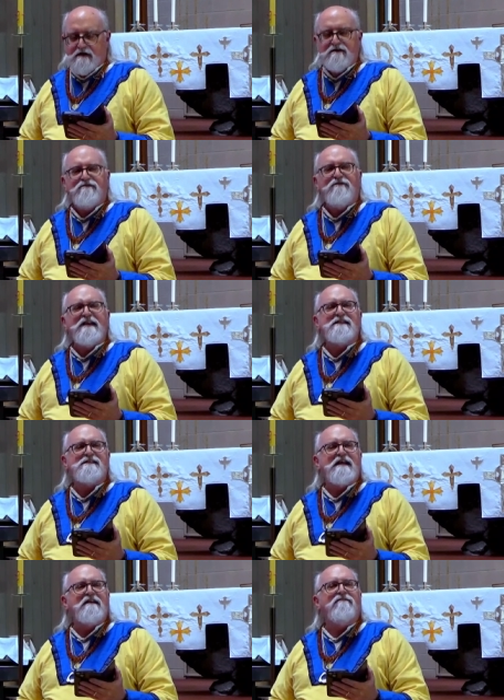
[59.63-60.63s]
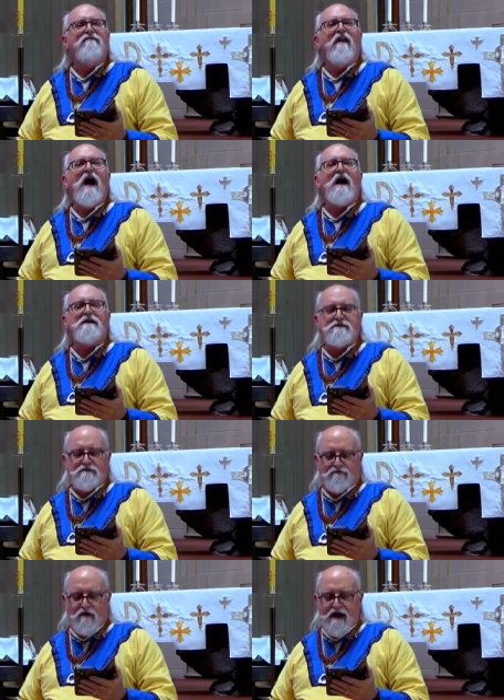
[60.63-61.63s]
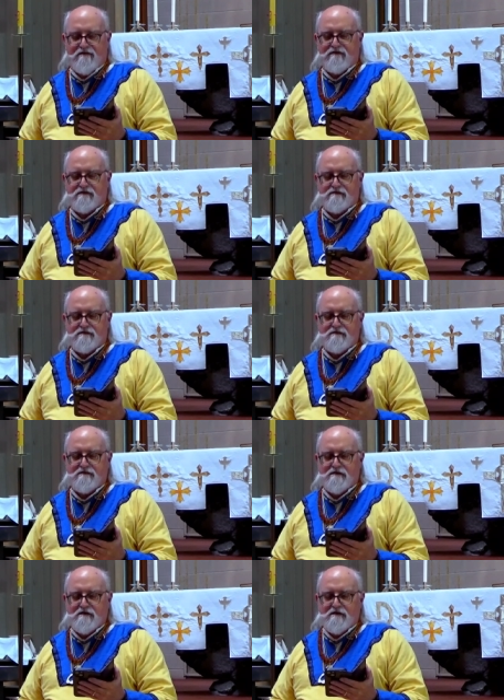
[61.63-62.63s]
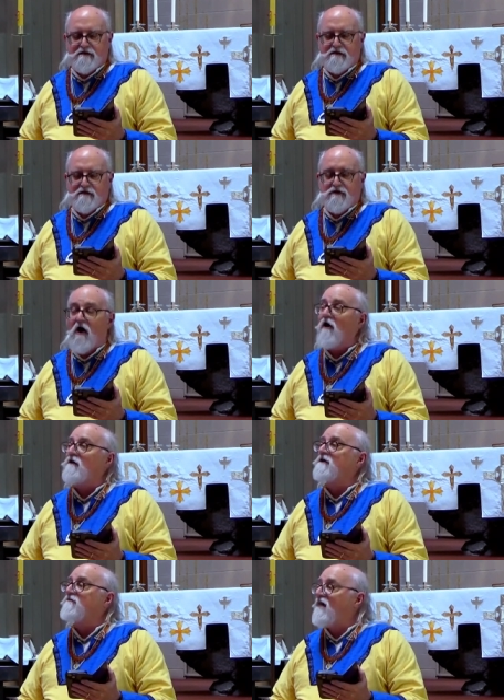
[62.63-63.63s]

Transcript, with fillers: feasting flocks of ravens, called the